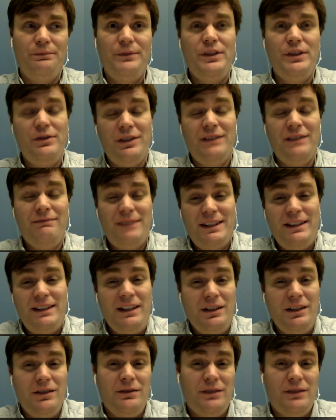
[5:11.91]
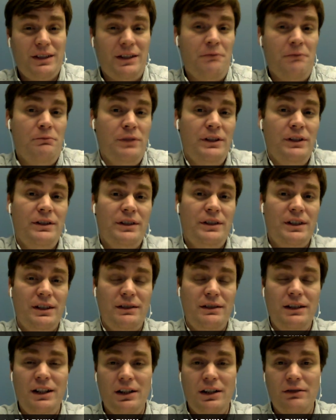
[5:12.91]
you could steal
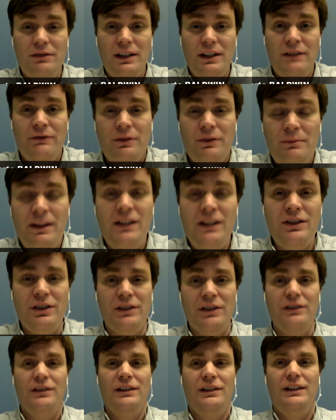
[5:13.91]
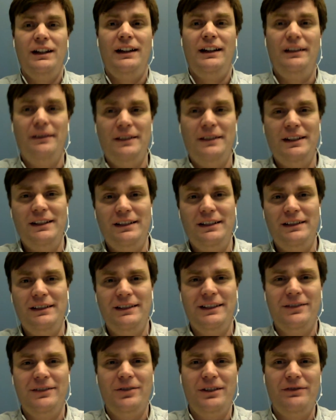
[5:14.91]
someone's you know information and to
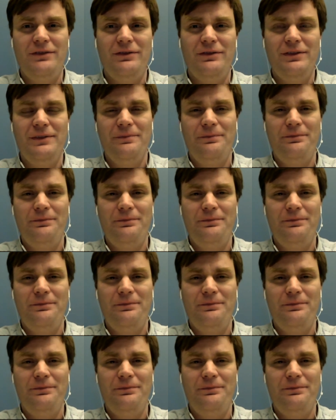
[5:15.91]
sort of